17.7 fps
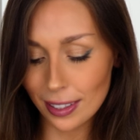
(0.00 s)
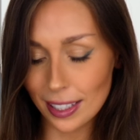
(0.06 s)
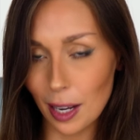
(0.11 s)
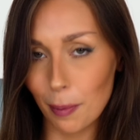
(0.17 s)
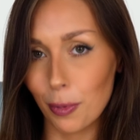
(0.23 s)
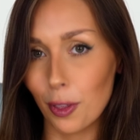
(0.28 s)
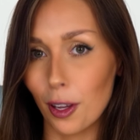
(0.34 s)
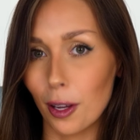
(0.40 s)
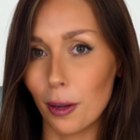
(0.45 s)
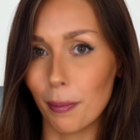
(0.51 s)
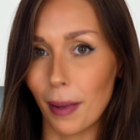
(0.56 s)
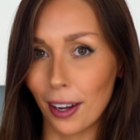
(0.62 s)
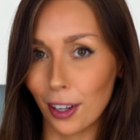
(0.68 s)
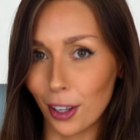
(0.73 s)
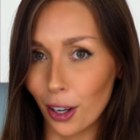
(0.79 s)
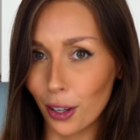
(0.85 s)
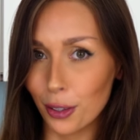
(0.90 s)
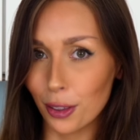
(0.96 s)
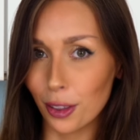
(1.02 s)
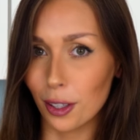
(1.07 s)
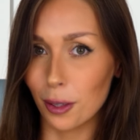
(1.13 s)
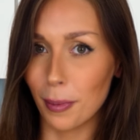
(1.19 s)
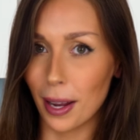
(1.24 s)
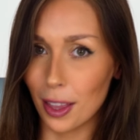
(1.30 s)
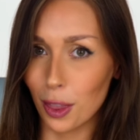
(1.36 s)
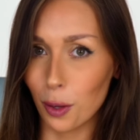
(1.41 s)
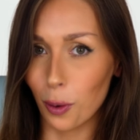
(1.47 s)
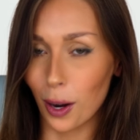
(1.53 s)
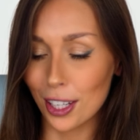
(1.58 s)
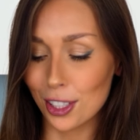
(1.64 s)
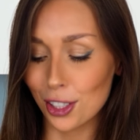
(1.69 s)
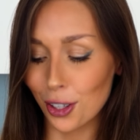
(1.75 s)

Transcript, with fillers: dip them and coat them in the white